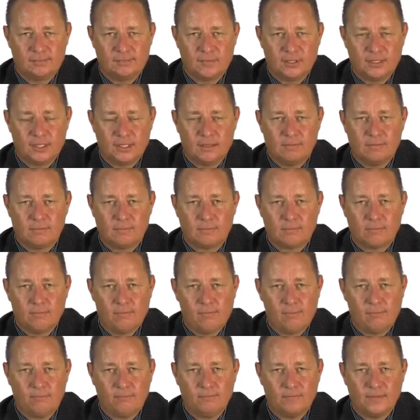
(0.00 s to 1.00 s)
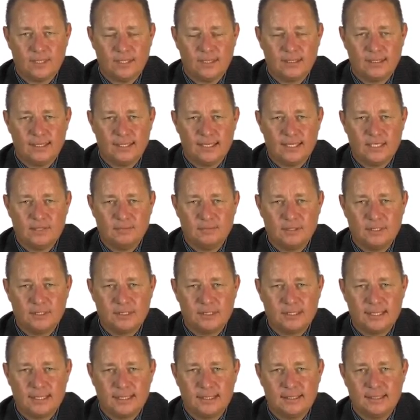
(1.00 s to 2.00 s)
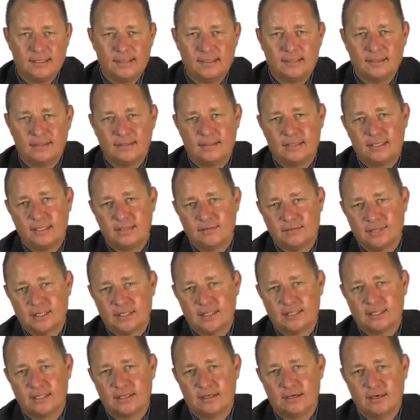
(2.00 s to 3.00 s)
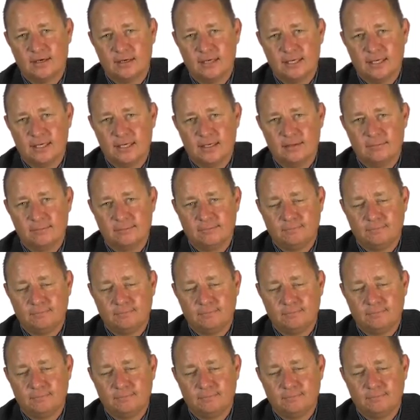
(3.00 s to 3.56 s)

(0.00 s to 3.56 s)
So the engagement standard gives us a guide,